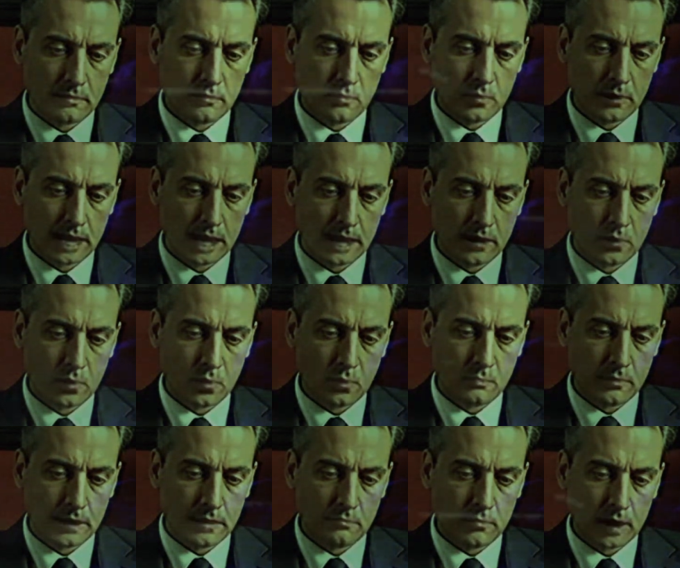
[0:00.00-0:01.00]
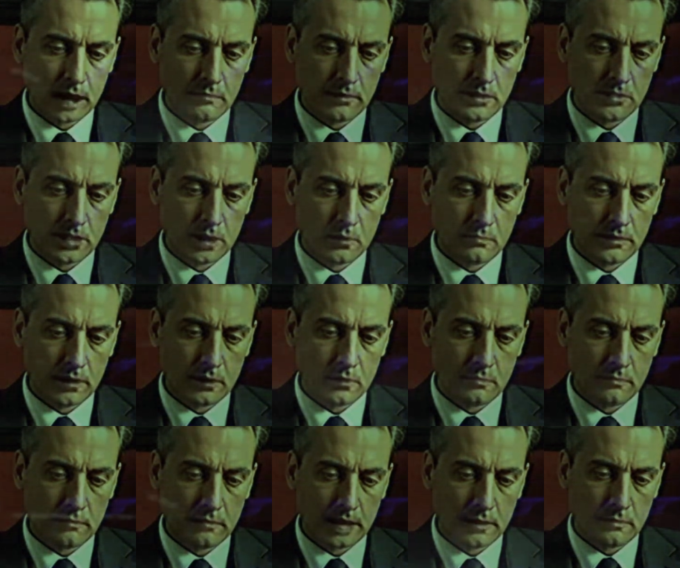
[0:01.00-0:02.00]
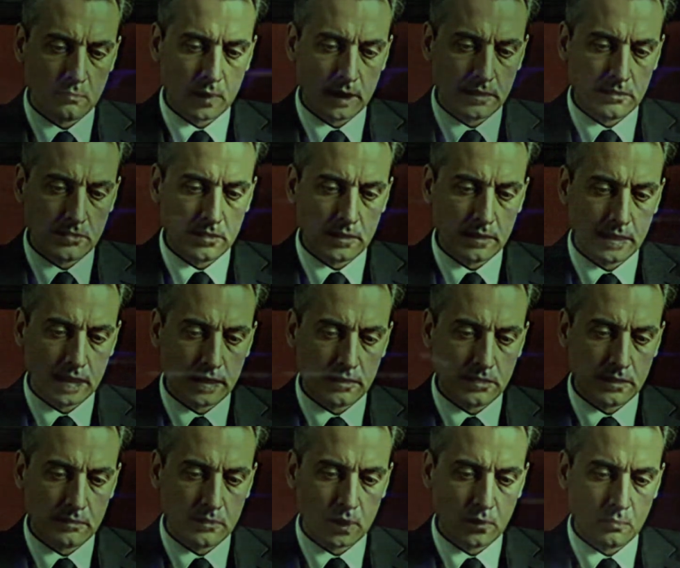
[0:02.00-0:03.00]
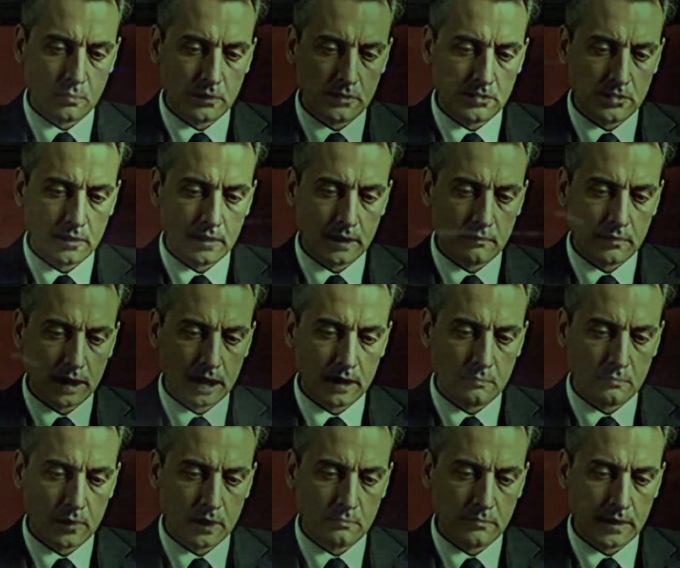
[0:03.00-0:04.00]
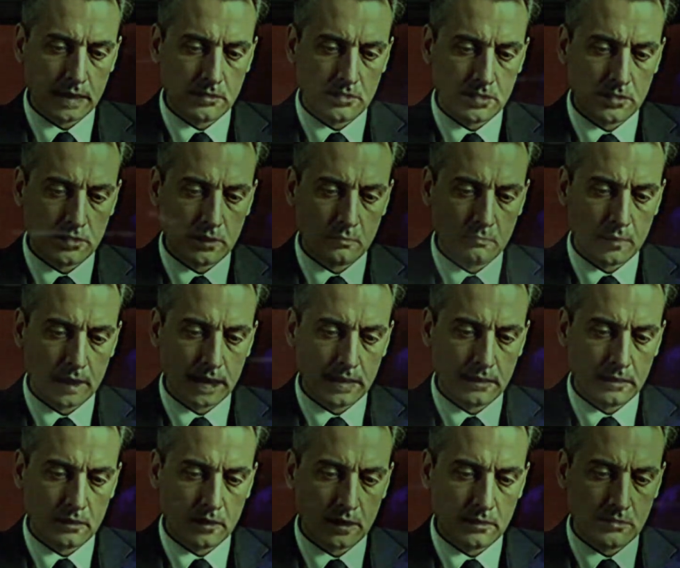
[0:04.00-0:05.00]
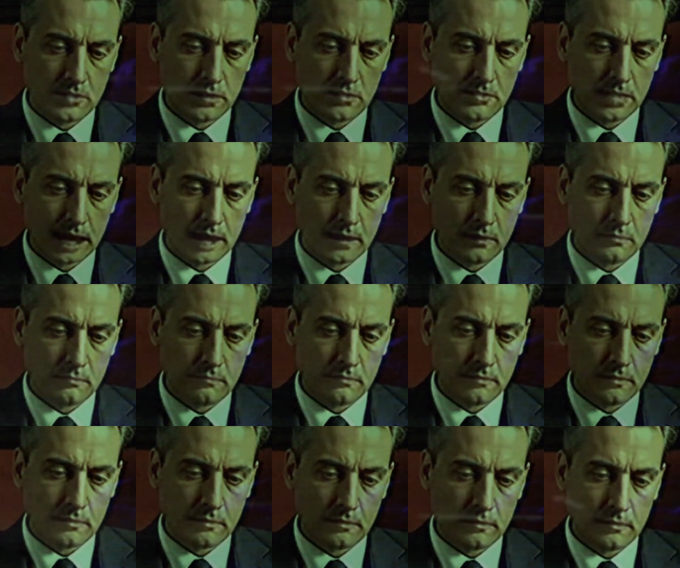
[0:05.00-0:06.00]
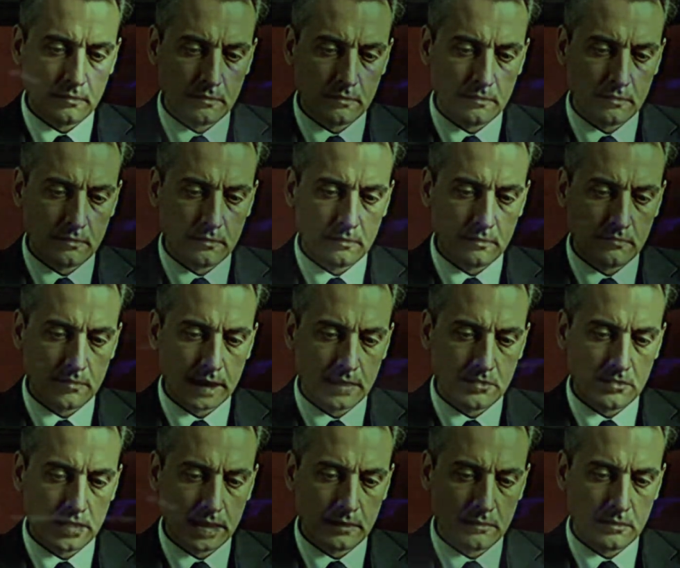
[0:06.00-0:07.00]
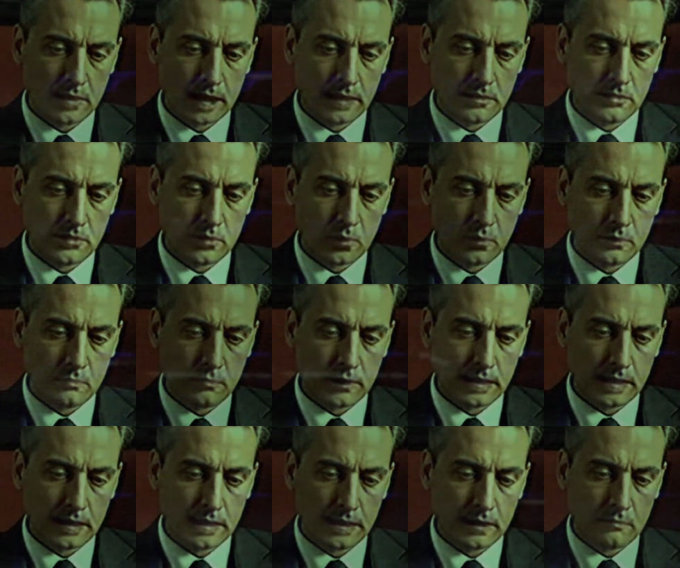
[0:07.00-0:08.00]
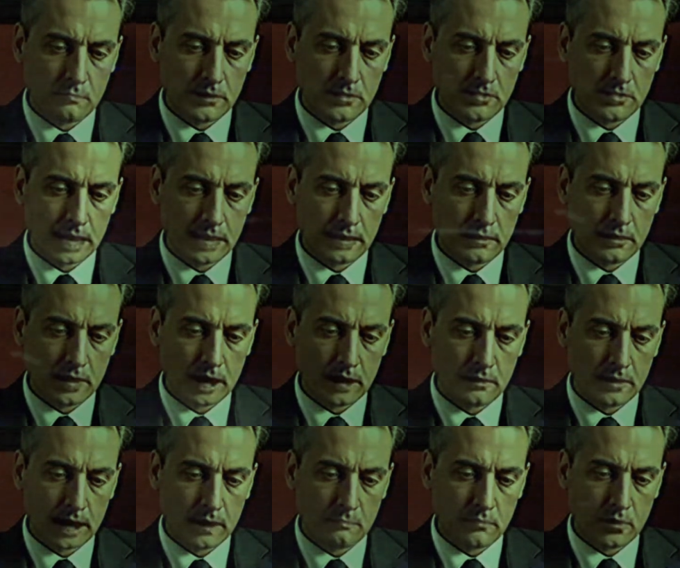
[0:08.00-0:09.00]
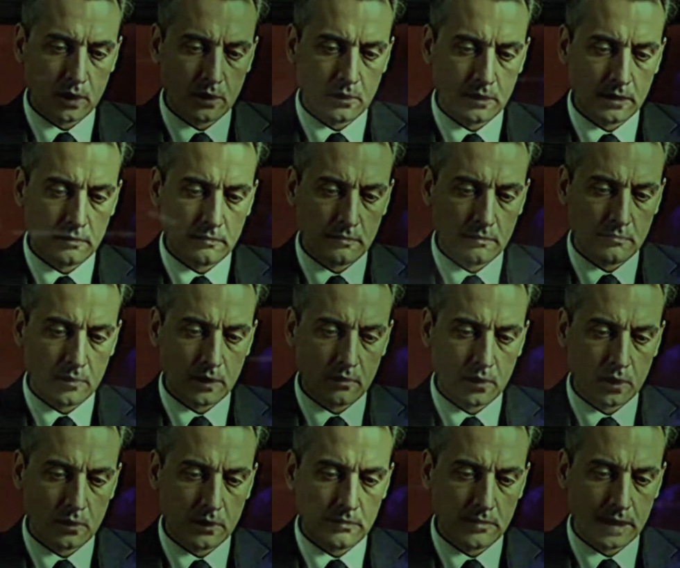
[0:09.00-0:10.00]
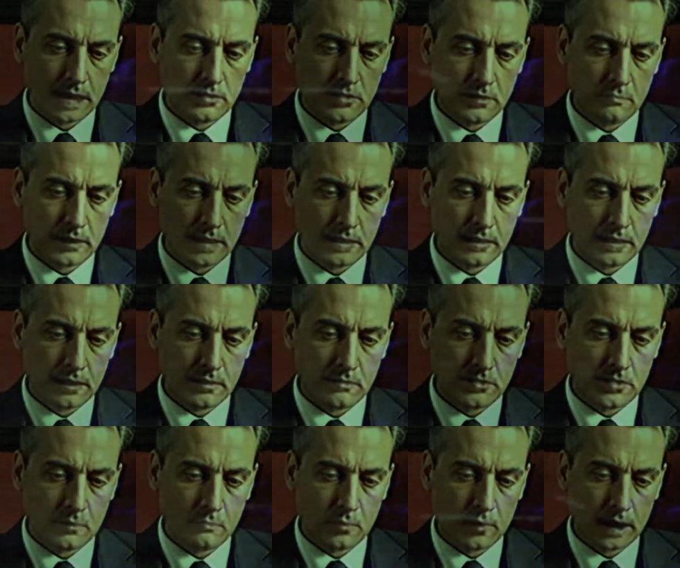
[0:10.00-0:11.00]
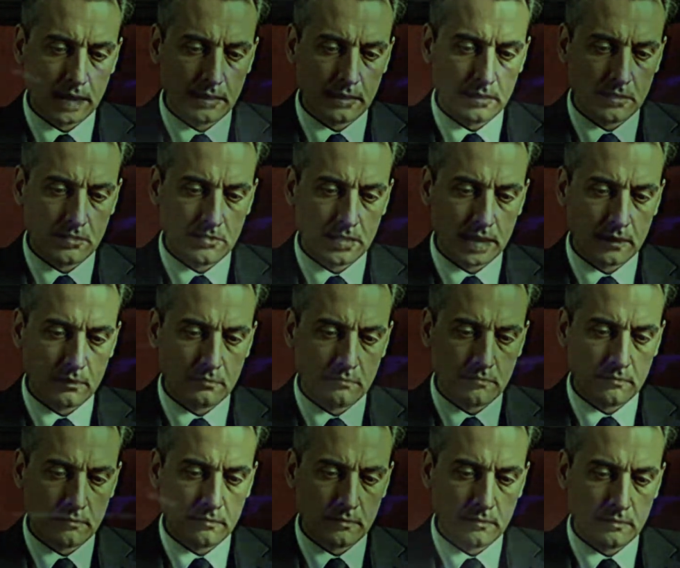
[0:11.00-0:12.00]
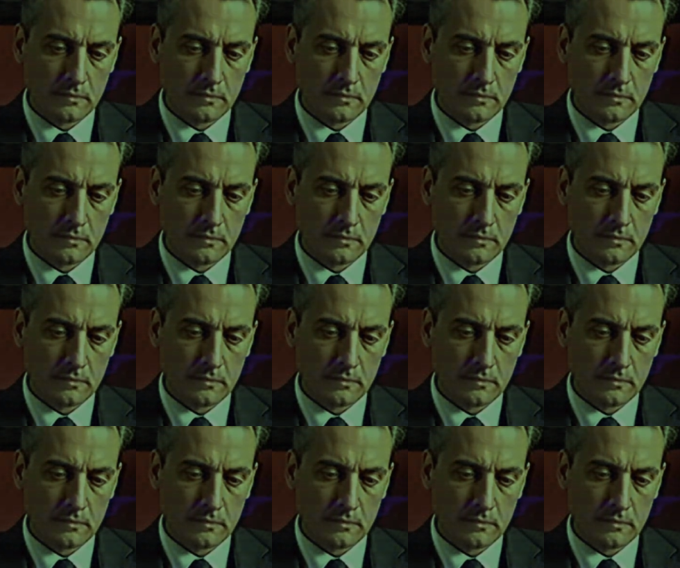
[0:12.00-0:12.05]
We had all been rather jovial, and West and I did not wish to have our pugnacious companion hunted down. That same night saw the beginning of the second Arkham horror, the horror that to me eclipsed the plague itself.